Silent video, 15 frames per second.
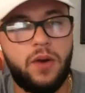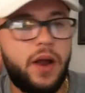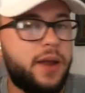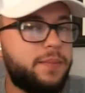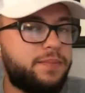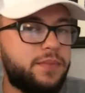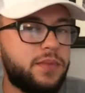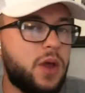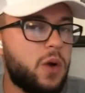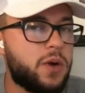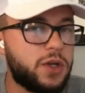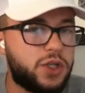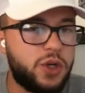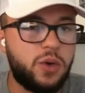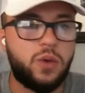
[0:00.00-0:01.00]
right?
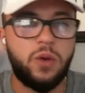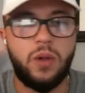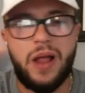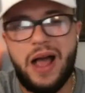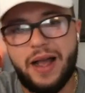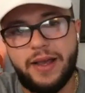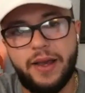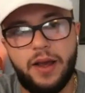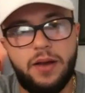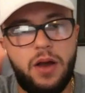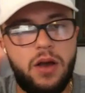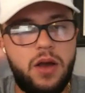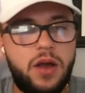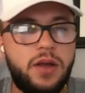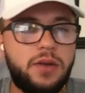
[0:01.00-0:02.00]
Okechukwu, Lockett,
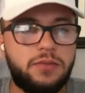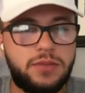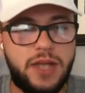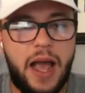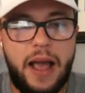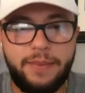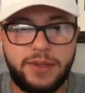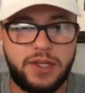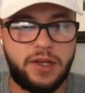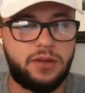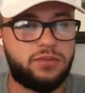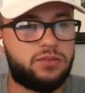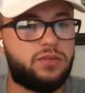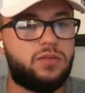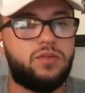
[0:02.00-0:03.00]

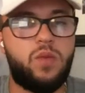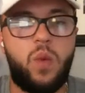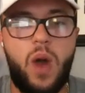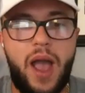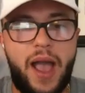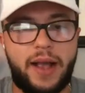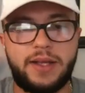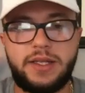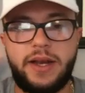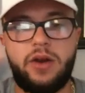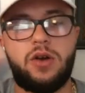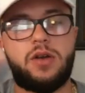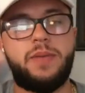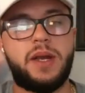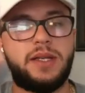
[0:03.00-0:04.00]
Thompson, Wax,
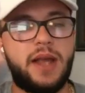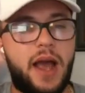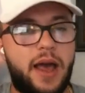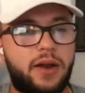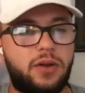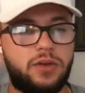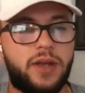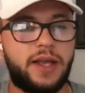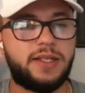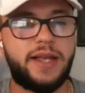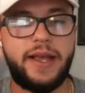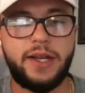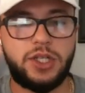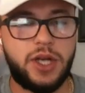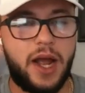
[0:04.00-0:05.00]
Derek McDonald,
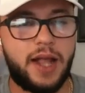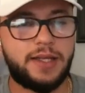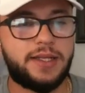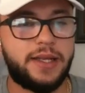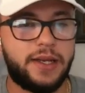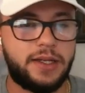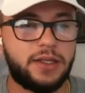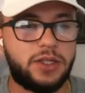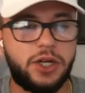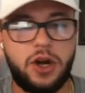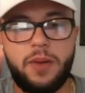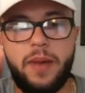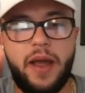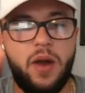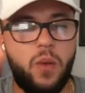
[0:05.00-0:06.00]
Isaiah Johnson,
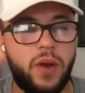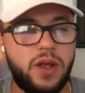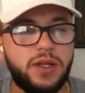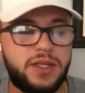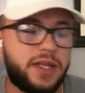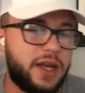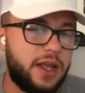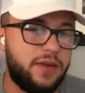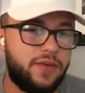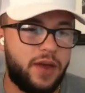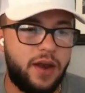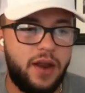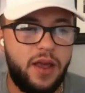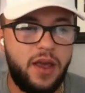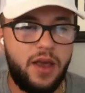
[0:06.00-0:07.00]
Jeremiah Wilson,
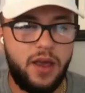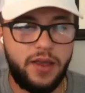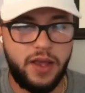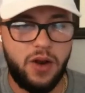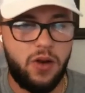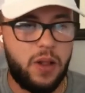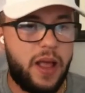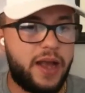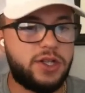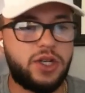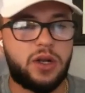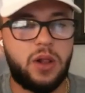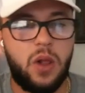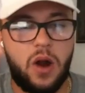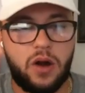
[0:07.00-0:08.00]
even, you know,
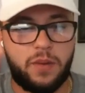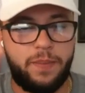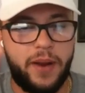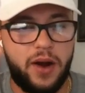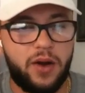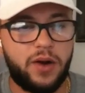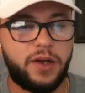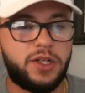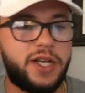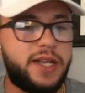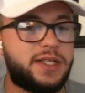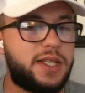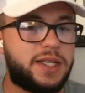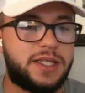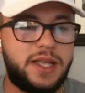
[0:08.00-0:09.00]
Alijah Clark, Barron,
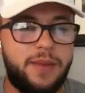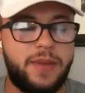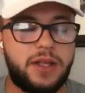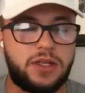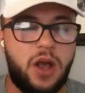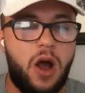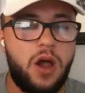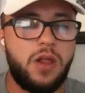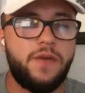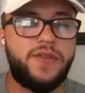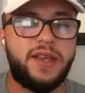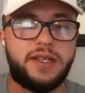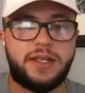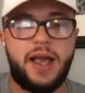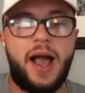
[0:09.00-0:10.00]
Jason Simmons, all
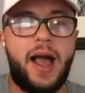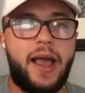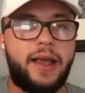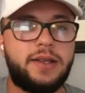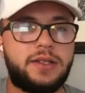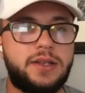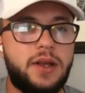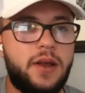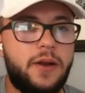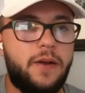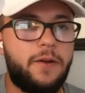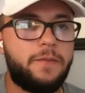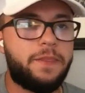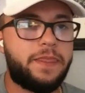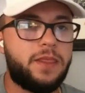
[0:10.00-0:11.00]
of these guys
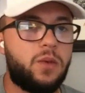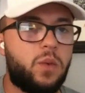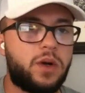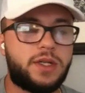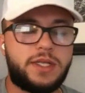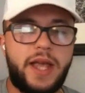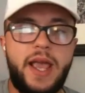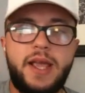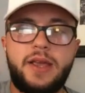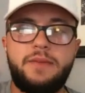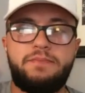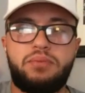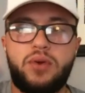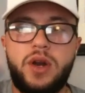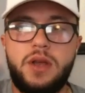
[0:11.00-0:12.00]
were taking